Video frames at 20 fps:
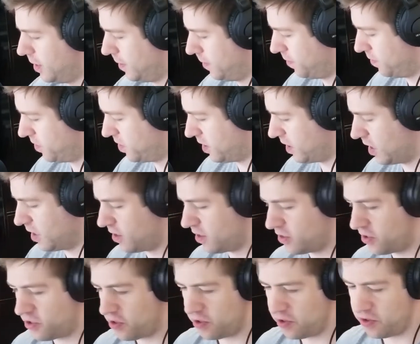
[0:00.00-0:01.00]
to get the
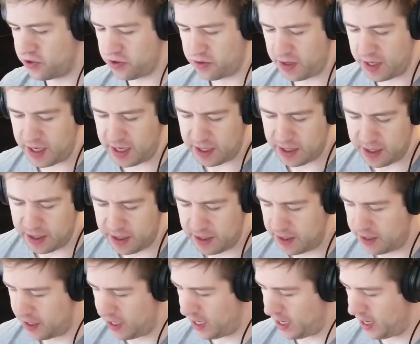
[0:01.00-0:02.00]
surgery.
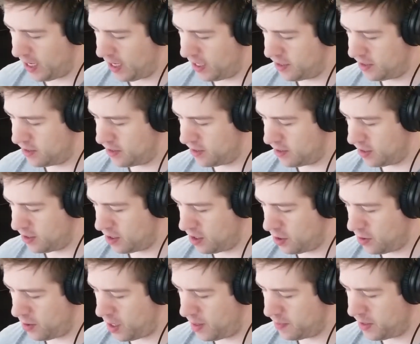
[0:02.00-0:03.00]
And,
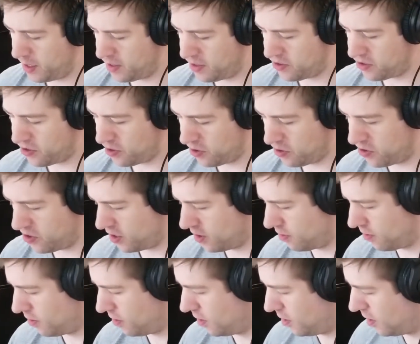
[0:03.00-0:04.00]
I'm not a
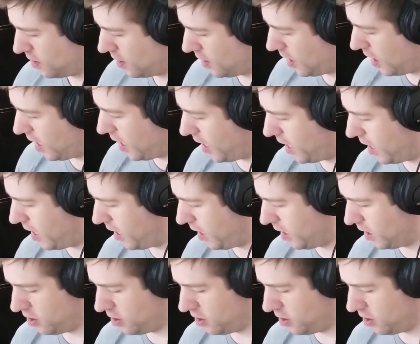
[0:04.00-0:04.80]
surgeon. I